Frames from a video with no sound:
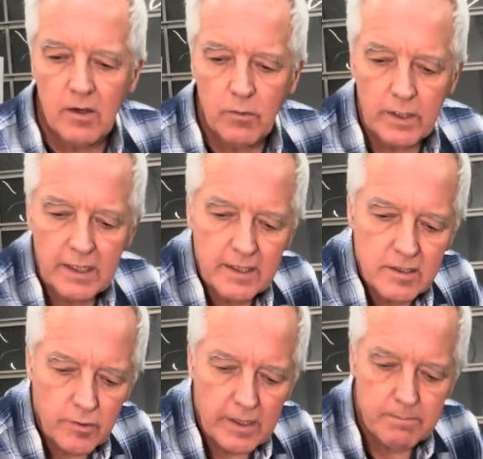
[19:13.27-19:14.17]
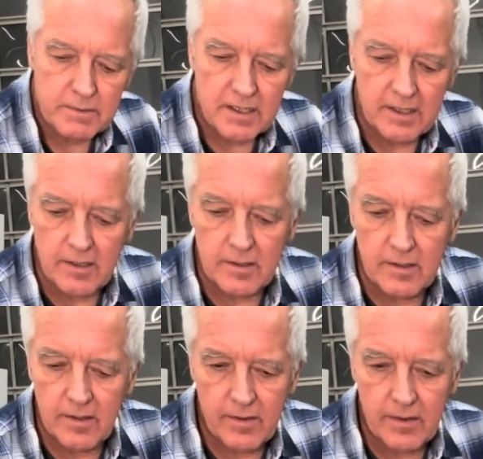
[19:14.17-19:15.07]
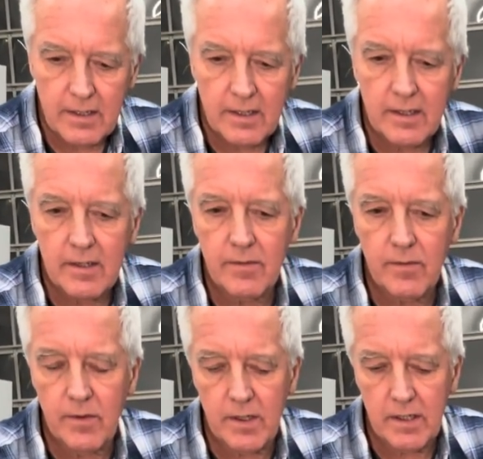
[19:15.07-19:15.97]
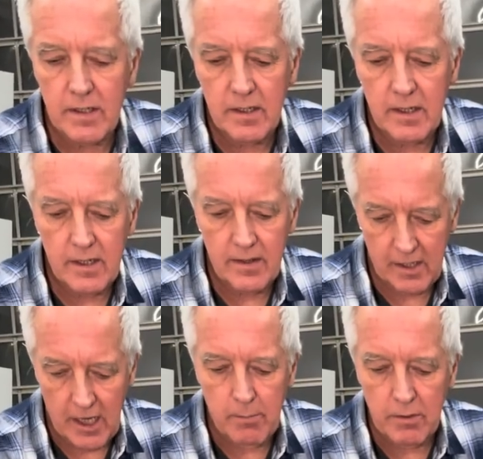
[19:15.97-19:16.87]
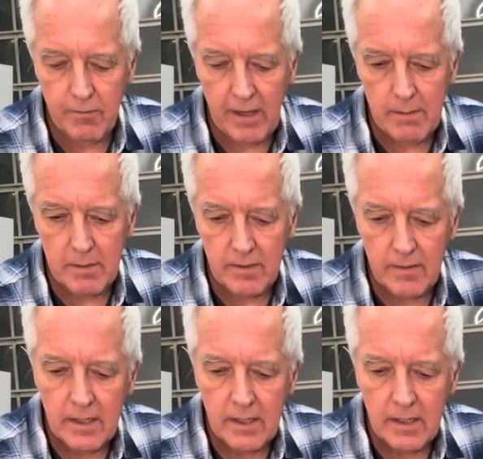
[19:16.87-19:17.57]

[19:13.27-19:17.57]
we interrupt here the carbon fiber,